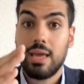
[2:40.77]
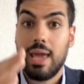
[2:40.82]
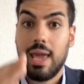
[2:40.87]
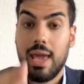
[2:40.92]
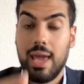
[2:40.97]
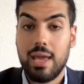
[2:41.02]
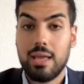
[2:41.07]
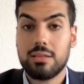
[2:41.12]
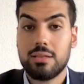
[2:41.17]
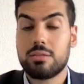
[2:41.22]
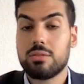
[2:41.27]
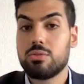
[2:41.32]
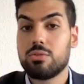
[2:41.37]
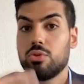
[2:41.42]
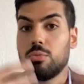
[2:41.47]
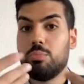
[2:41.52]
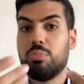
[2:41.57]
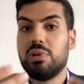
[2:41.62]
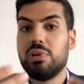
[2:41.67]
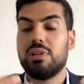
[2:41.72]
and
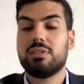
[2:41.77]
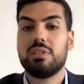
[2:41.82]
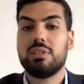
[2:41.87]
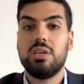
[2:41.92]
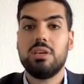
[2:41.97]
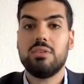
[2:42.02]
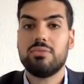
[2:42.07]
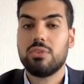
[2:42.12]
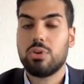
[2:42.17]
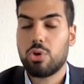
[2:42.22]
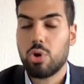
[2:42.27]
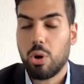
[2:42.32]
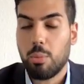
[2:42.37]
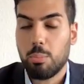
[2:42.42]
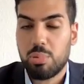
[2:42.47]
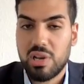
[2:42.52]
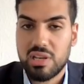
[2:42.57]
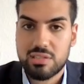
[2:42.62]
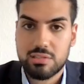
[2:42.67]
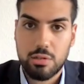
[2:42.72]
to build even
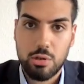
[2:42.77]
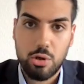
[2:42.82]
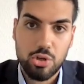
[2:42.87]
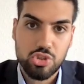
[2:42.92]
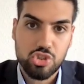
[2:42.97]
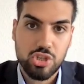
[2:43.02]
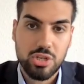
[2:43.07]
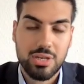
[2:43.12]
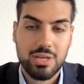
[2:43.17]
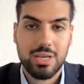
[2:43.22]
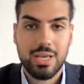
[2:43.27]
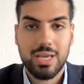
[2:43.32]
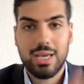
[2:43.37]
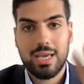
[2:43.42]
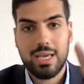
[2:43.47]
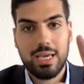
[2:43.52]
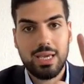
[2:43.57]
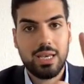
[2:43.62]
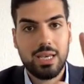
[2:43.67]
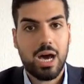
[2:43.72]
complex logic
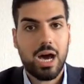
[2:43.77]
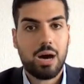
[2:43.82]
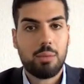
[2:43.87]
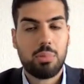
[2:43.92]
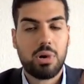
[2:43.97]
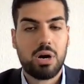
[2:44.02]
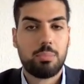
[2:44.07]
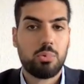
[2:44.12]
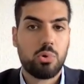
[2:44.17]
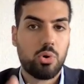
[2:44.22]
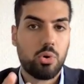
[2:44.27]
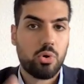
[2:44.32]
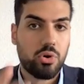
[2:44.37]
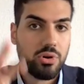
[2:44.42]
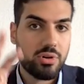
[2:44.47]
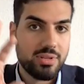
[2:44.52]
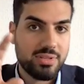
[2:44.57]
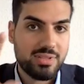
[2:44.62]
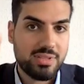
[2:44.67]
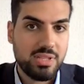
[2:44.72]
in ABAP
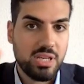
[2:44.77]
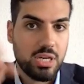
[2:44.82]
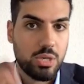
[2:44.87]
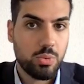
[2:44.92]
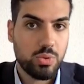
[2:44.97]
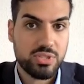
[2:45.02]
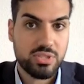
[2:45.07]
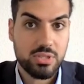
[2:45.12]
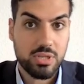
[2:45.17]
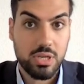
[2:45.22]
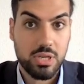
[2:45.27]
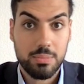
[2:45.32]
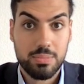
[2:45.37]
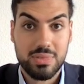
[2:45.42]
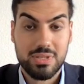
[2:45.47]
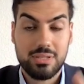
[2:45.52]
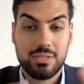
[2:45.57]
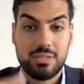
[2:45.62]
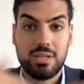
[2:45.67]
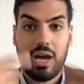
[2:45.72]
or SQL
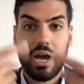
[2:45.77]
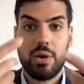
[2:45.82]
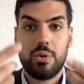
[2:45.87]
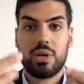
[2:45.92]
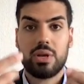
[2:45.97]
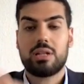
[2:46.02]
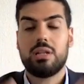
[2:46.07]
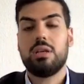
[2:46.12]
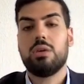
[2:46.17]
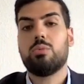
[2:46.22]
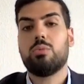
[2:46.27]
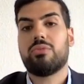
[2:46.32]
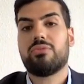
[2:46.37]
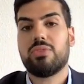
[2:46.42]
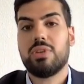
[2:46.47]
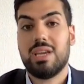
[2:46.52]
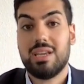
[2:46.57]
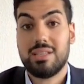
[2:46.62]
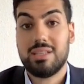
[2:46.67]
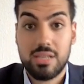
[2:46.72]
script directly
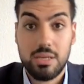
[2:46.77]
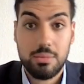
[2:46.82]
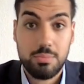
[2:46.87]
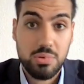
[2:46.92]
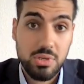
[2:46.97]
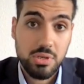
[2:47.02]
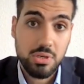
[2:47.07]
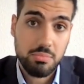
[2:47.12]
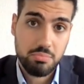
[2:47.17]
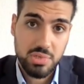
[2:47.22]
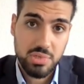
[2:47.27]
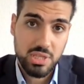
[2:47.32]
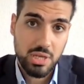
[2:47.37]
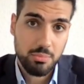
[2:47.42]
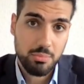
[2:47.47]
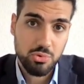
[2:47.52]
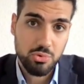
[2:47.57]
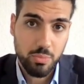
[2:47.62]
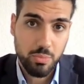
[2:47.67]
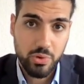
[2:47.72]
within SAP
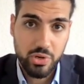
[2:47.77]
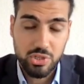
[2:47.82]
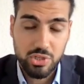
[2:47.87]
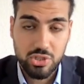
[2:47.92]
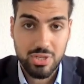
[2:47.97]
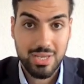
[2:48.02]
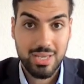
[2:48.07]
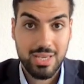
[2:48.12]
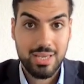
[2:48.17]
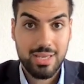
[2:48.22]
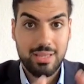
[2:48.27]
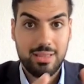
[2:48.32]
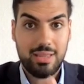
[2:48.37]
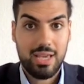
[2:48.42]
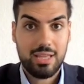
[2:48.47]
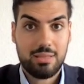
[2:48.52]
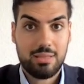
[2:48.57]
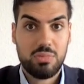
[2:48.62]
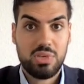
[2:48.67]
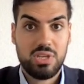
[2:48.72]
BW Bridge.
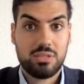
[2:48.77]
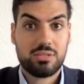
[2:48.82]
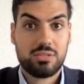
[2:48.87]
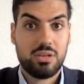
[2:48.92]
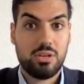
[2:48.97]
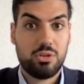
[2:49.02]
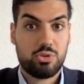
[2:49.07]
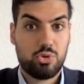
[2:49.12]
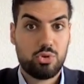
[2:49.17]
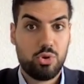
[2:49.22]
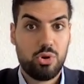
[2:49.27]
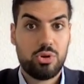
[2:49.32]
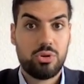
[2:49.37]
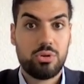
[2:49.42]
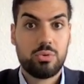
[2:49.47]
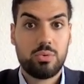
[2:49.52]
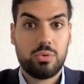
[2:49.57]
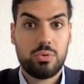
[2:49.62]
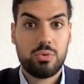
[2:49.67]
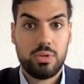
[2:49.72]
That means, in
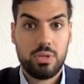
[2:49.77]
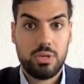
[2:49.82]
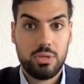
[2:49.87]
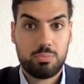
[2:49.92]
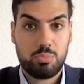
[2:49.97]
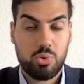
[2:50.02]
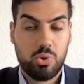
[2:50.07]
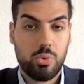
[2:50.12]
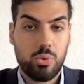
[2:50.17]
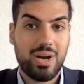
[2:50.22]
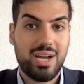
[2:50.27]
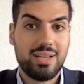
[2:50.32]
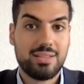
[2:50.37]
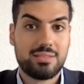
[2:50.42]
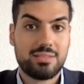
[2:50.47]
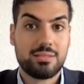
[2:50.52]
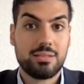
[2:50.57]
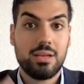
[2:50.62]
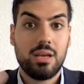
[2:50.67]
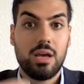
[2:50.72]
turn, it provides